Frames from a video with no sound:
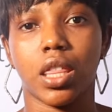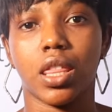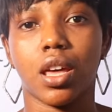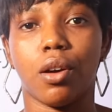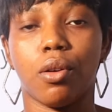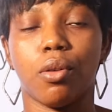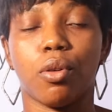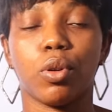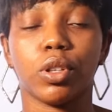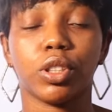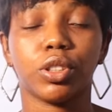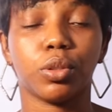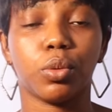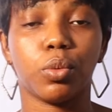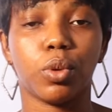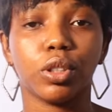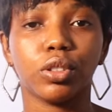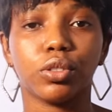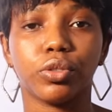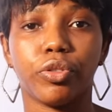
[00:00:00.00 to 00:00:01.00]
Now,
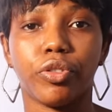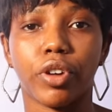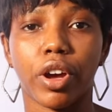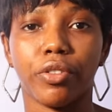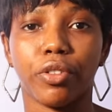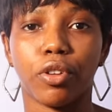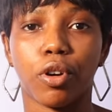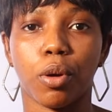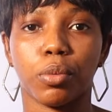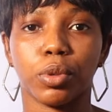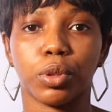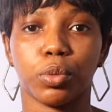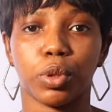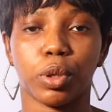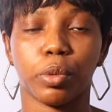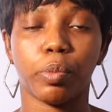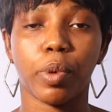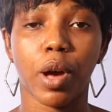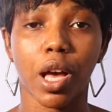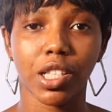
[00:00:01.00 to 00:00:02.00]
question 1 to 5 comes
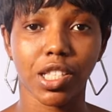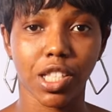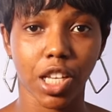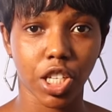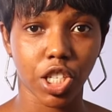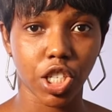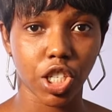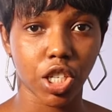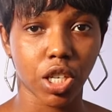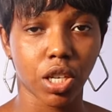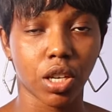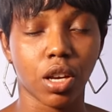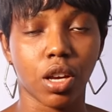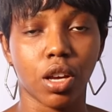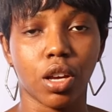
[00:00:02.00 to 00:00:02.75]
with a passage,